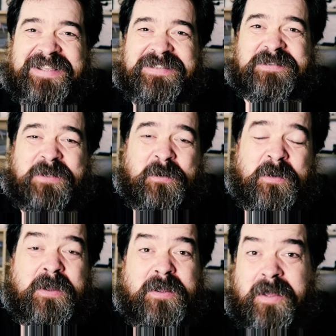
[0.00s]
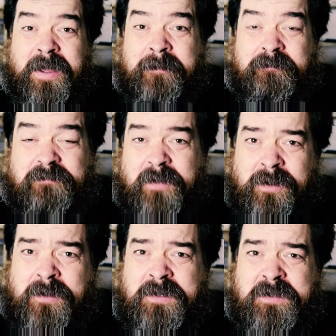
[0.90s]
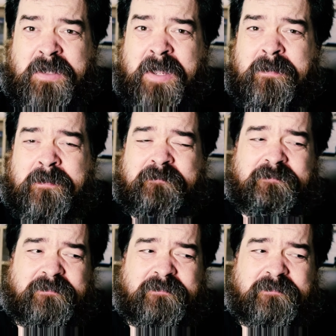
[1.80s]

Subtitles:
So a lot of the time,